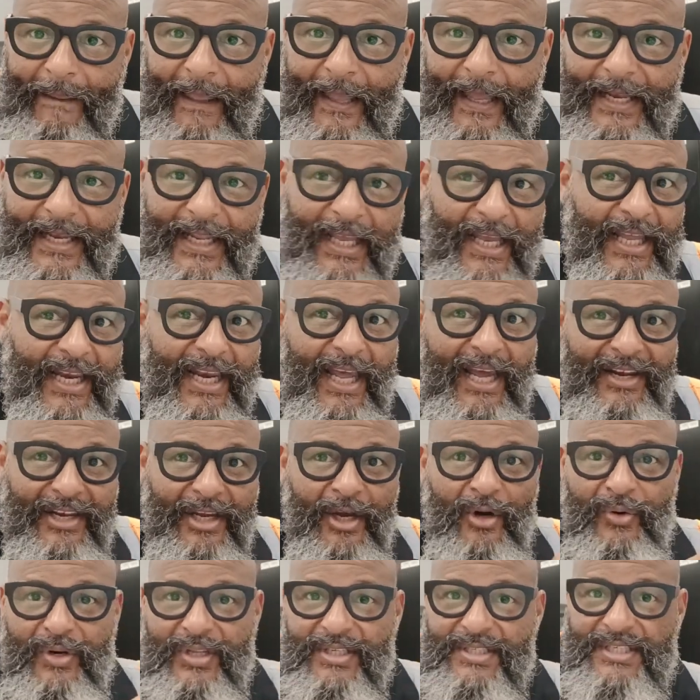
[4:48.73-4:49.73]
And then I
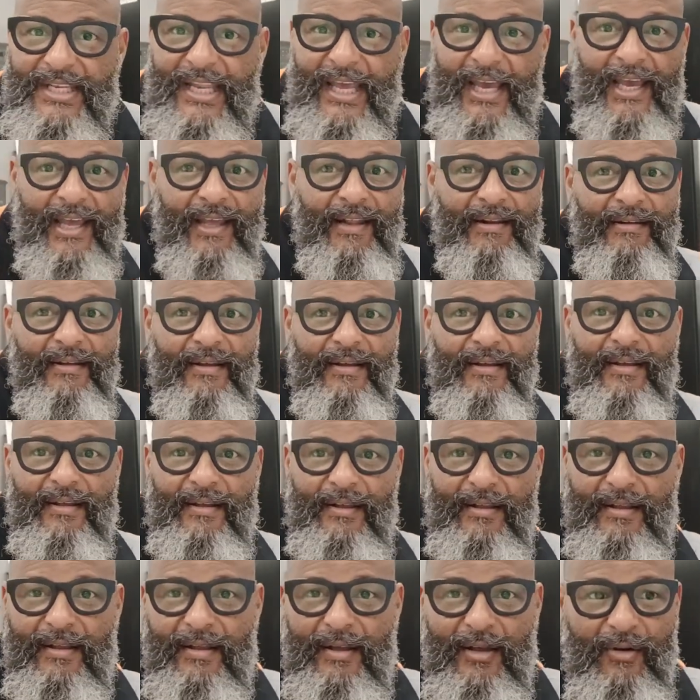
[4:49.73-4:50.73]
noticed that
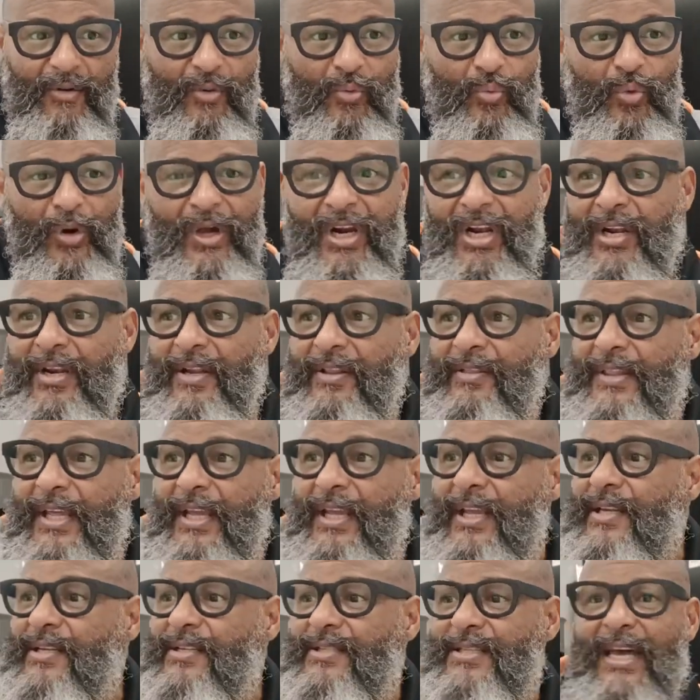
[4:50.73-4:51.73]
one of the
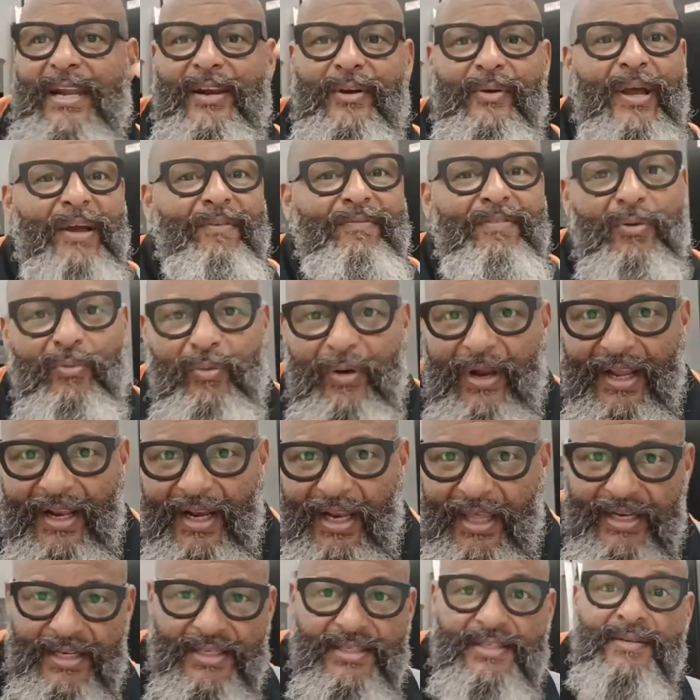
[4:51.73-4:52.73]
things, I don't have the
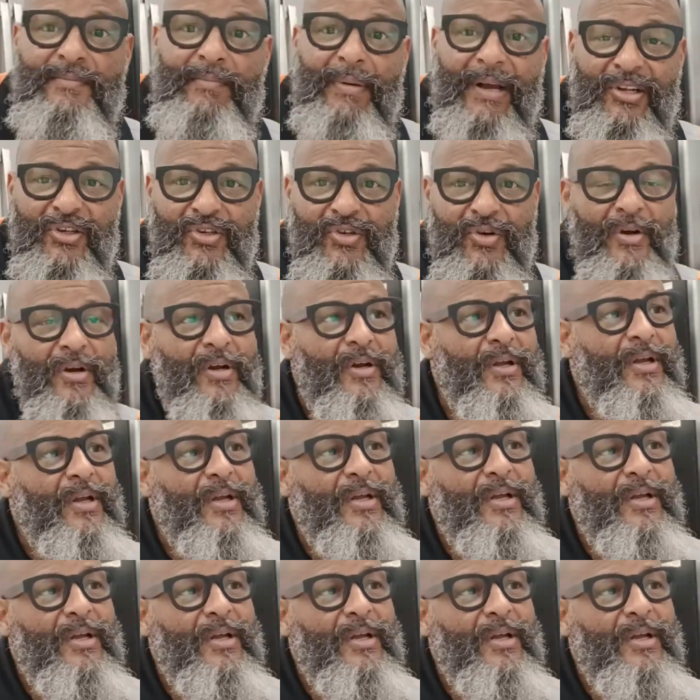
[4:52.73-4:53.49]
regulators in my truck,